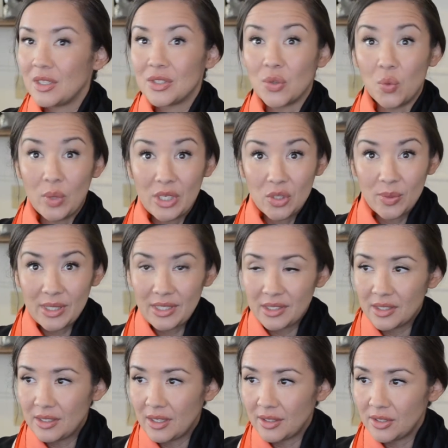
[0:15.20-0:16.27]
So when do we need
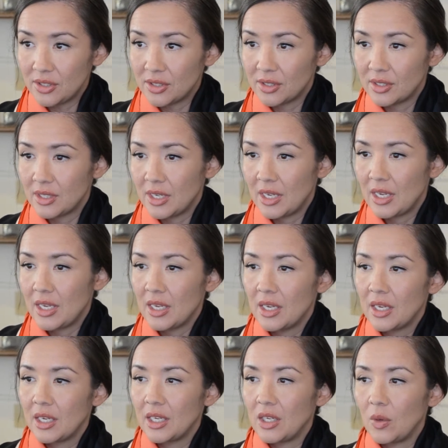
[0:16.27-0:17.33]
a nudge?
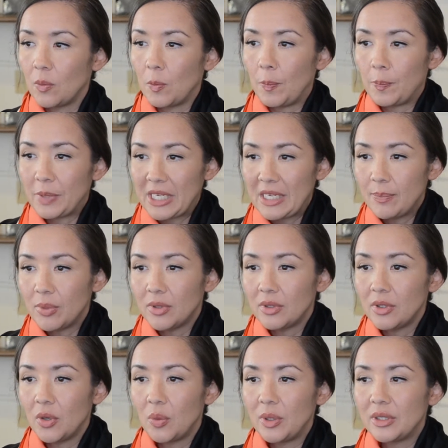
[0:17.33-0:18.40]
You know,
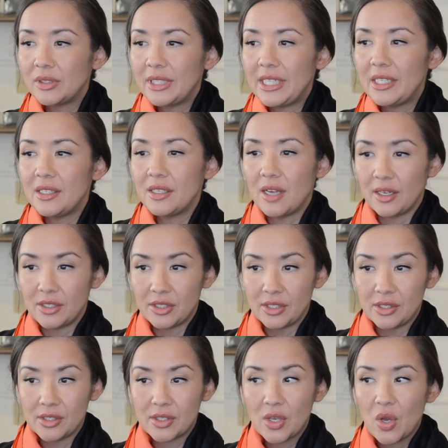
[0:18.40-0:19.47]
people will need
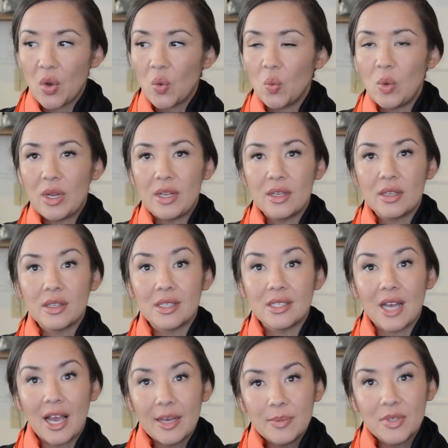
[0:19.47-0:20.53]
nudges when the
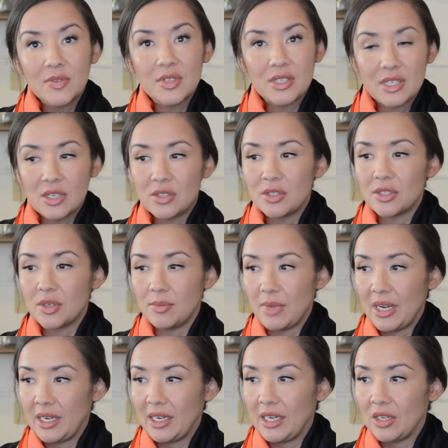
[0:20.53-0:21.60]
types of decisions they're
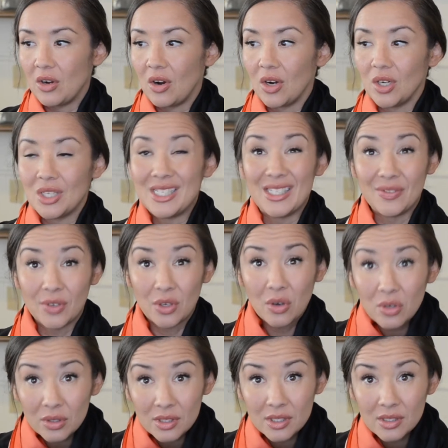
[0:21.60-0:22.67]
making are
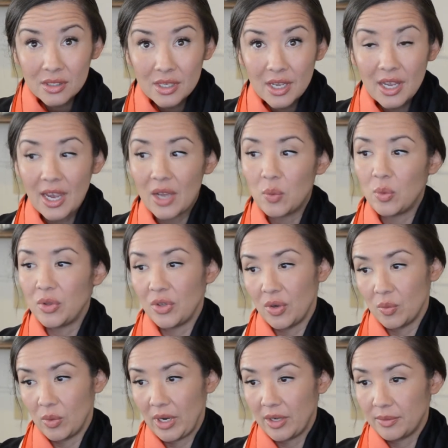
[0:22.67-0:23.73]
difficult and when
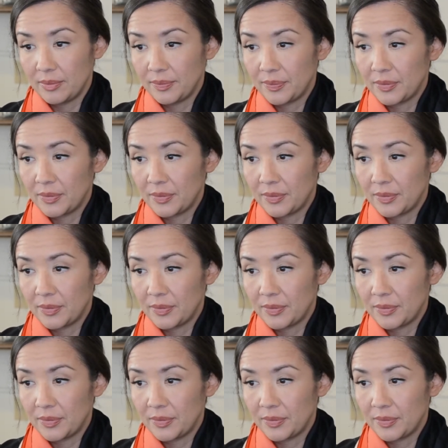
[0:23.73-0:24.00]
they're rare.